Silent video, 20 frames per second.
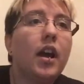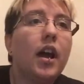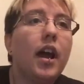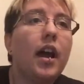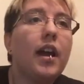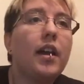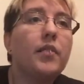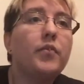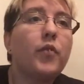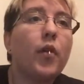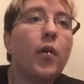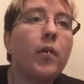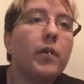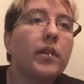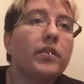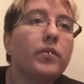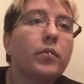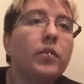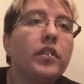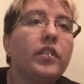I've
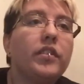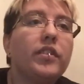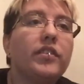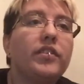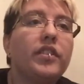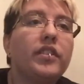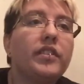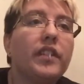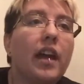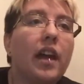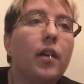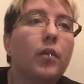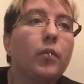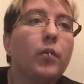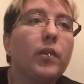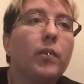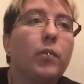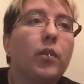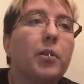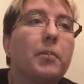always wanted to sit down
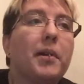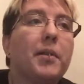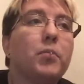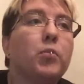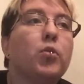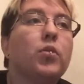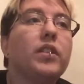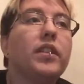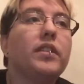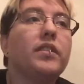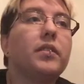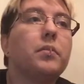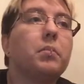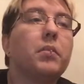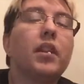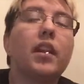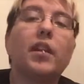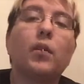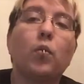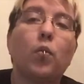with one of my bullies and
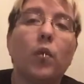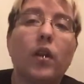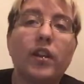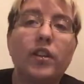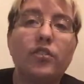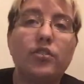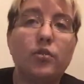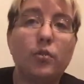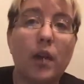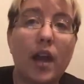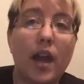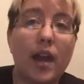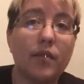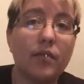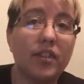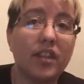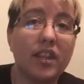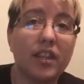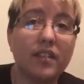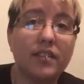be like, what did you
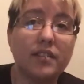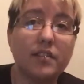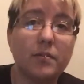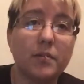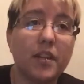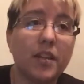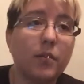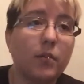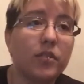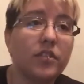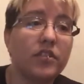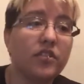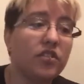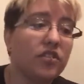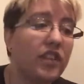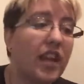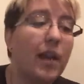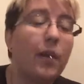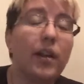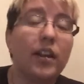have against me? Was it
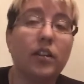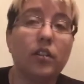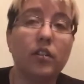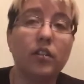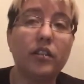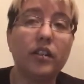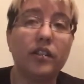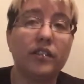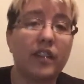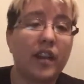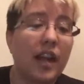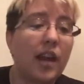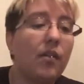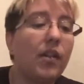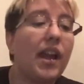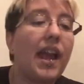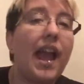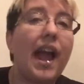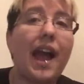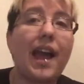just how I look? Is it how
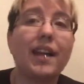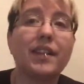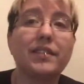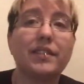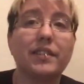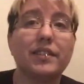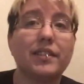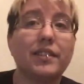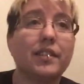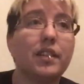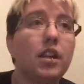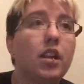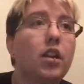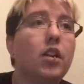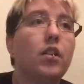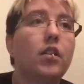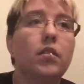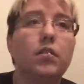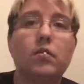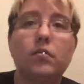I act? Is it,
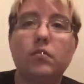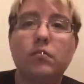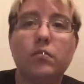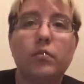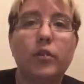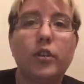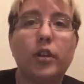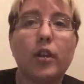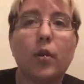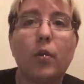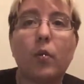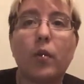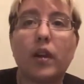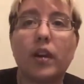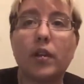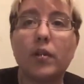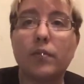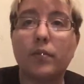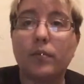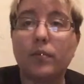
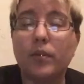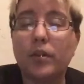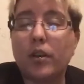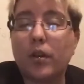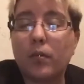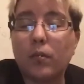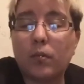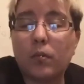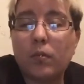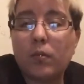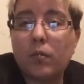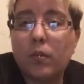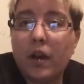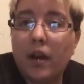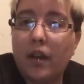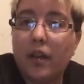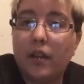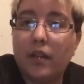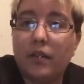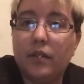whatever,
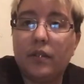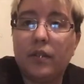what?